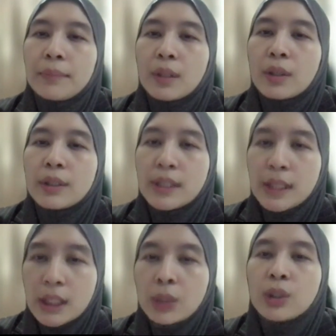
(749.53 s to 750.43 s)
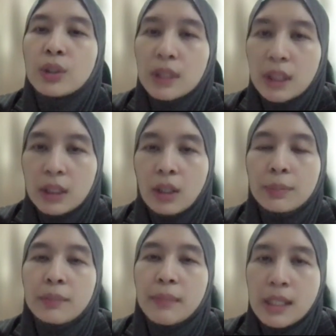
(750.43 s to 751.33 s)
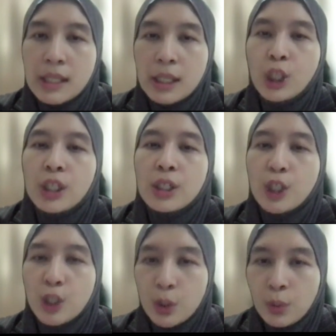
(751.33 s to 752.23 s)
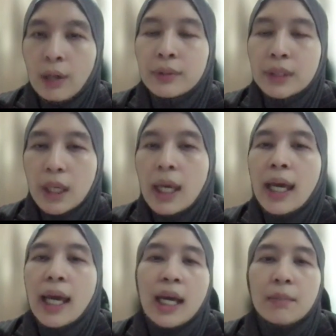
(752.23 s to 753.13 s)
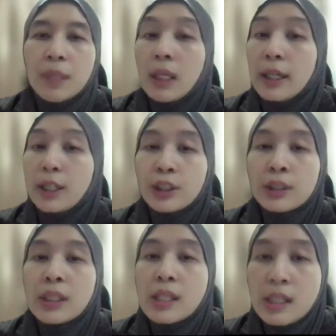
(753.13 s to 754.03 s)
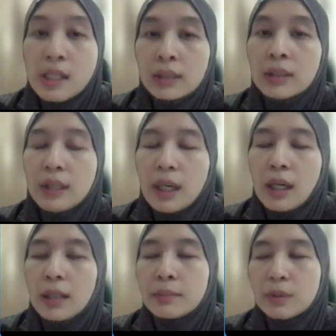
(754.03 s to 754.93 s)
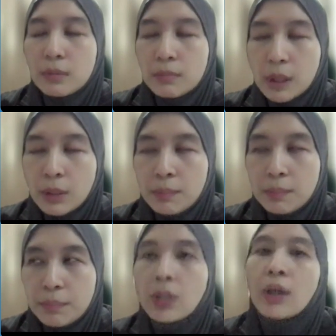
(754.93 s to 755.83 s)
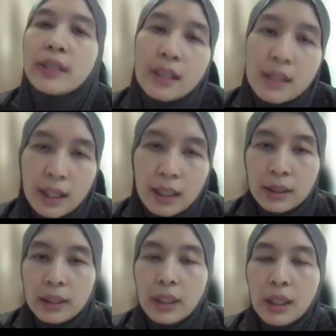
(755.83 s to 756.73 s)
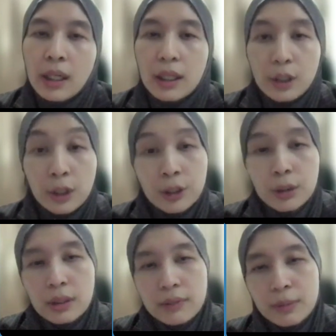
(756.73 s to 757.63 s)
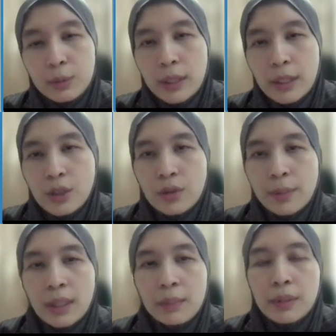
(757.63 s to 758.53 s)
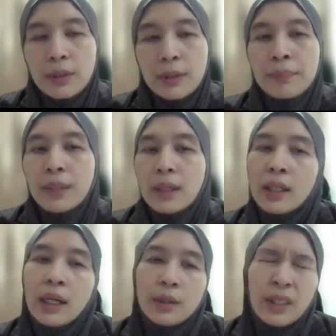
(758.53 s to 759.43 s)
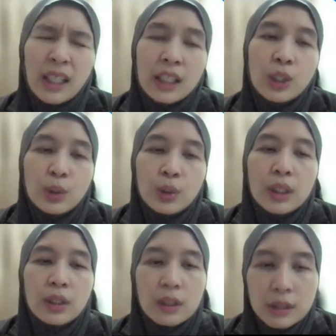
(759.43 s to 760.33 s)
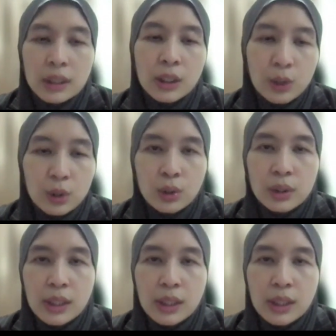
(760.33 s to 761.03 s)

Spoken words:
continue to need optimization throughout and may actually still be beyond their target control even prior to the Ramadan period. And how can you continue to do